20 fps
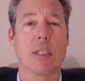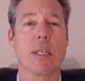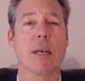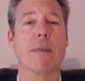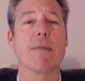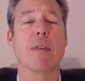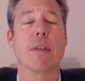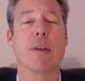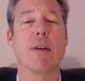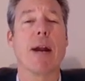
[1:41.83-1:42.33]

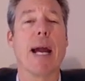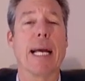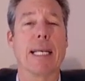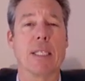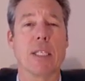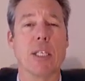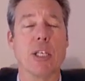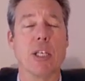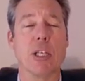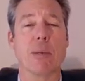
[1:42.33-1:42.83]
all the stuff that
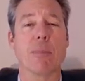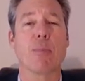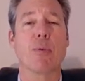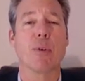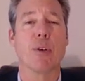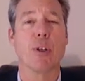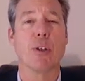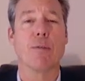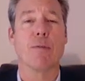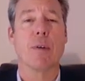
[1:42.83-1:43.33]
they're asking
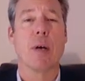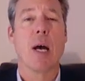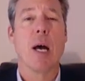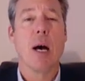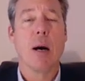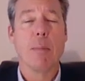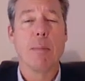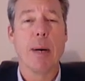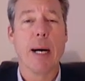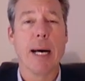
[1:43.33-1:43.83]
you to
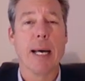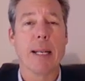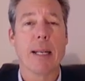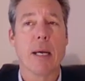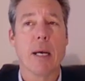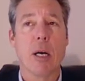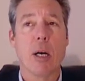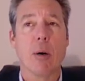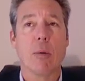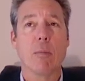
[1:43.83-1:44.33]
prove.
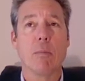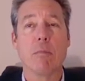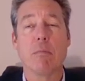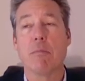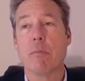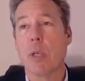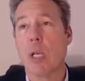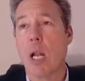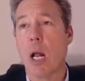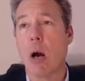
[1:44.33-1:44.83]
But
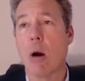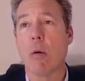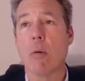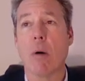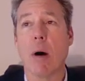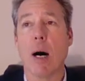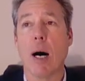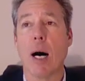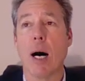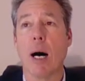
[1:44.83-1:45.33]
you
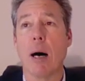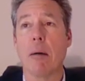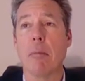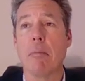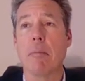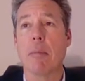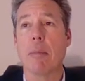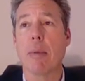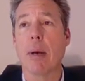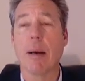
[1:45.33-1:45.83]
know,
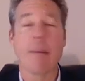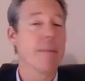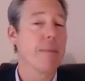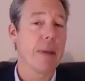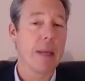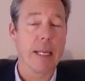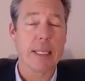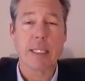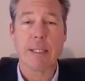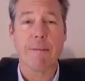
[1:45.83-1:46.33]
um,
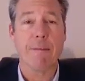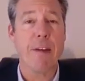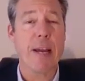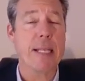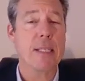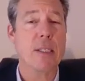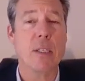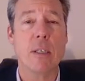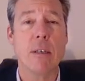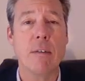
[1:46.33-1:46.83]

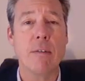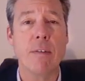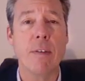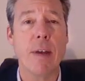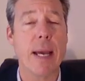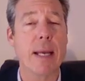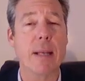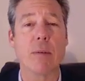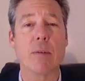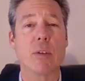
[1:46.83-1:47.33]
it's
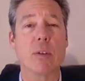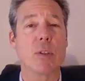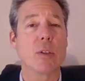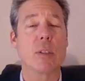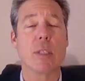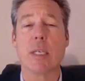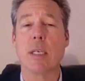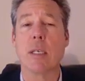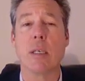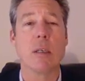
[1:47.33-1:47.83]
offensive,
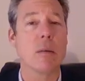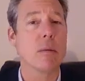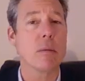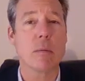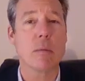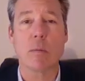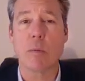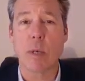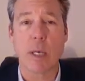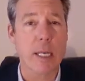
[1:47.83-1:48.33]
and
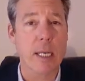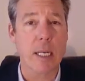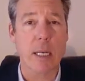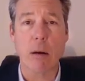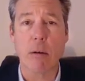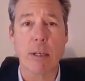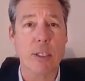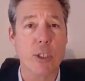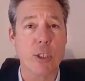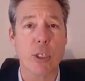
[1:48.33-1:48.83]
still
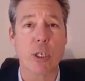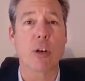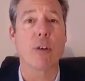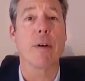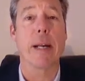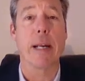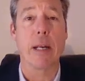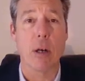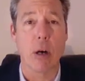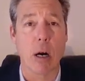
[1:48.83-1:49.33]
we're gonna go
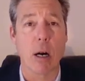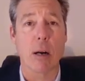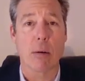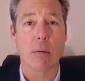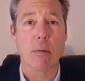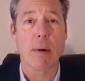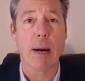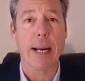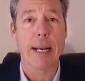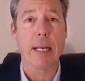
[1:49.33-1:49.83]
get you a green
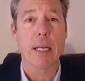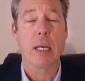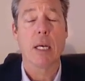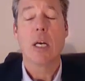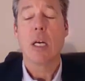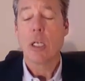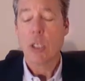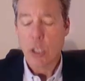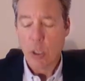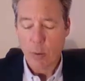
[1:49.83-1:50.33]
card,
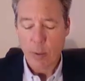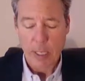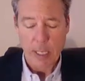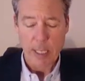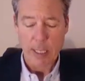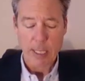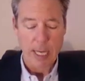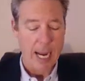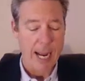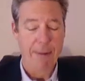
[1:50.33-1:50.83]
right?
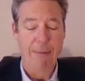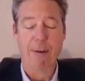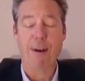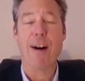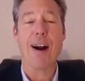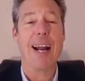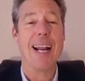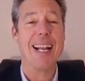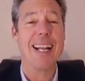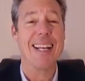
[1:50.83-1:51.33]
So we're gonna
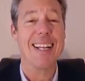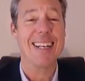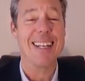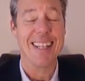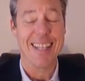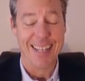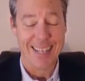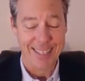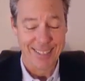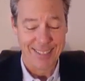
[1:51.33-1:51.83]
dive
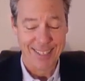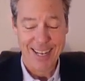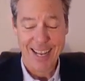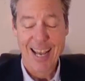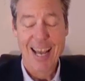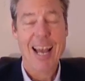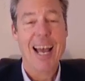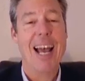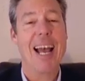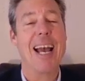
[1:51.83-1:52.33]
right into
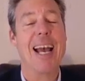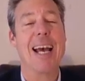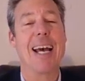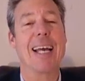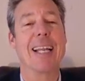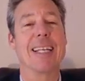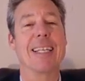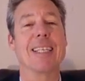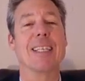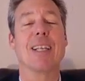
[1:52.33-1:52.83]
this
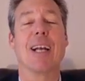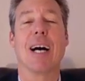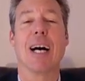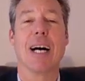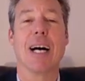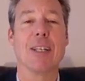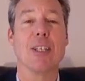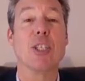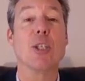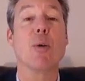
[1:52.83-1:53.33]

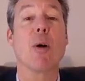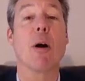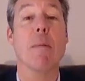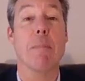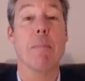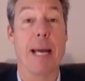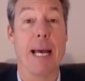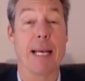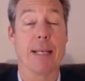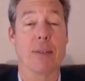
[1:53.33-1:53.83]
and uh,
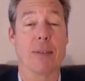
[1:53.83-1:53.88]
do